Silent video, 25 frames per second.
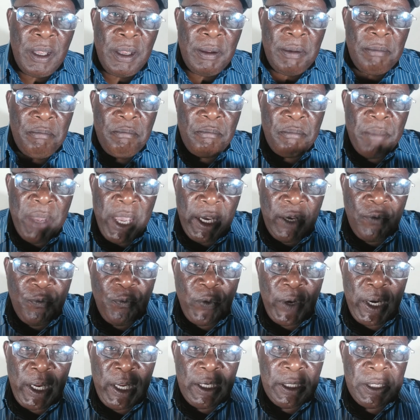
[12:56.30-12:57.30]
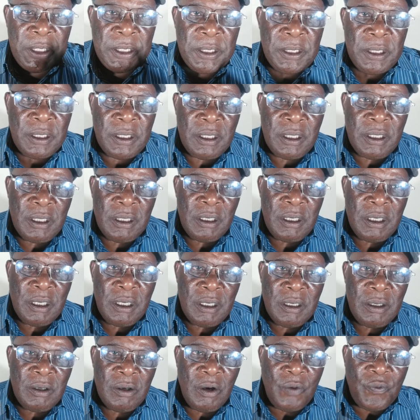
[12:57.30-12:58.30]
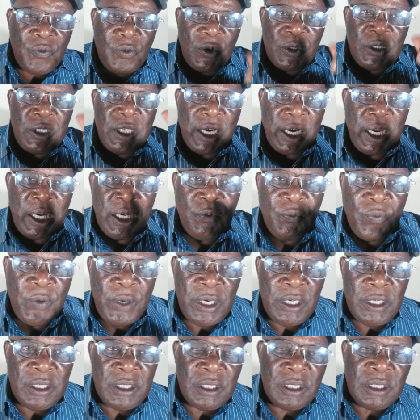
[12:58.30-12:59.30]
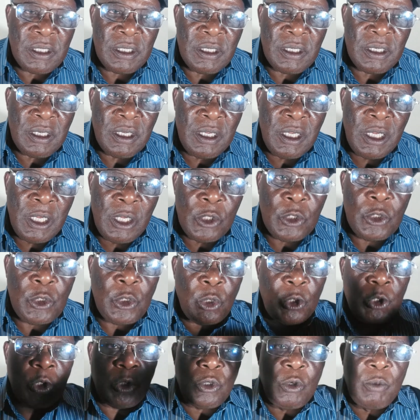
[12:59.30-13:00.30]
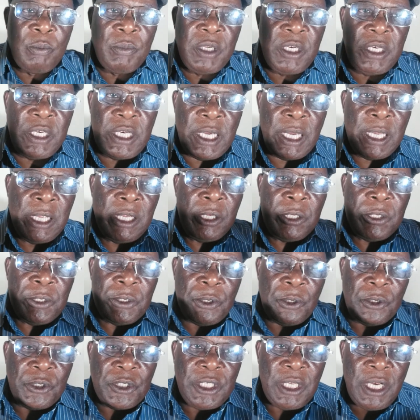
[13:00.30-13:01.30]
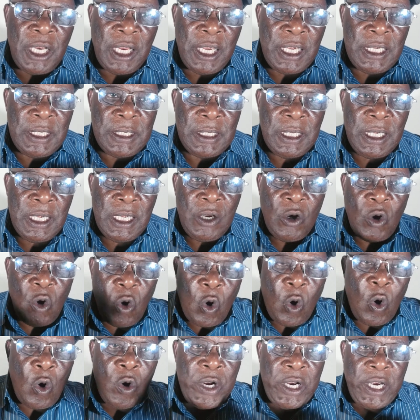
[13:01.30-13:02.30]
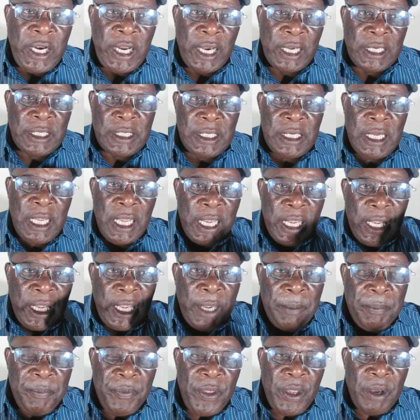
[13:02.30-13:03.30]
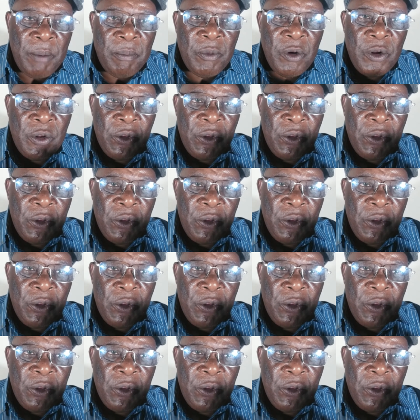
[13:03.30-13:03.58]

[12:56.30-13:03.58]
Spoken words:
Make friends. Of course, the right friends. Social media, socialize, contact, keep them.